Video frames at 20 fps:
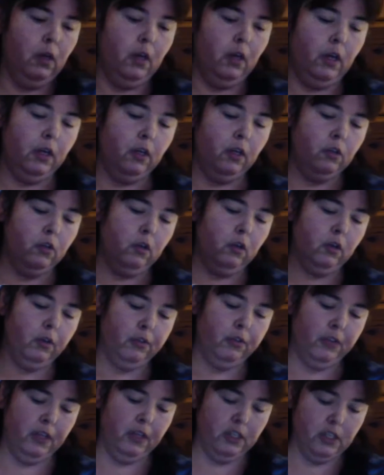And the dog
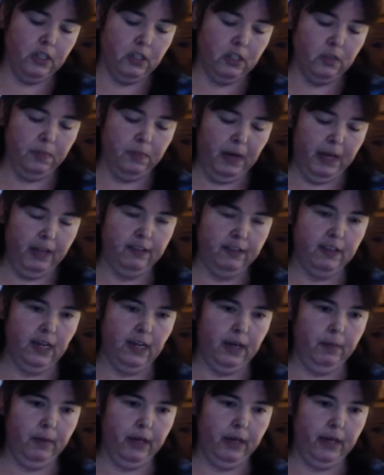thinks it's
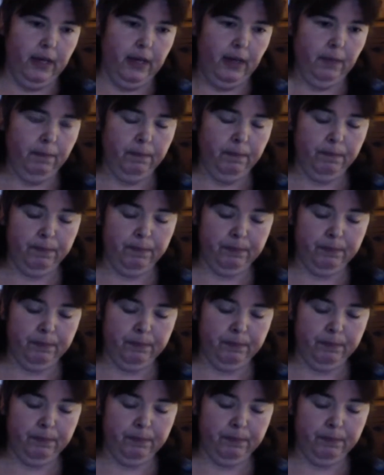playtime again.